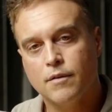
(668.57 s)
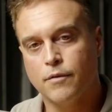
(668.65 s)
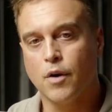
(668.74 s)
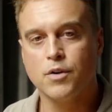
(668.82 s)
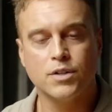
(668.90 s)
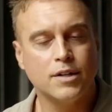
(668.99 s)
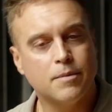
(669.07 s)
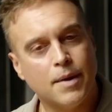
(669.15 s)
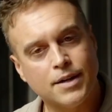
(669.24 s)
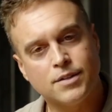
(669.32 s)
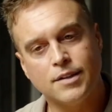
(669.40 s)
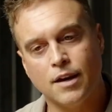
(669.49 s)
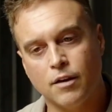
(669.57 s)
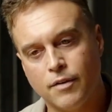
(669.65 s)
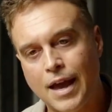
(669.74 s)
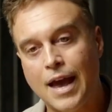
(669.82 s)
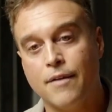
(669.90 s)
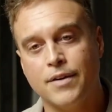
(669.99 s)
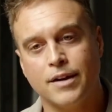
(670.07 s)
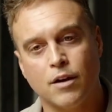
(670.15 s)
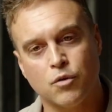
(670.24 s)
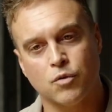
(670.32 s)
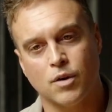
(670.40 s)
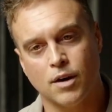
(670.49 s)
version of myself, having a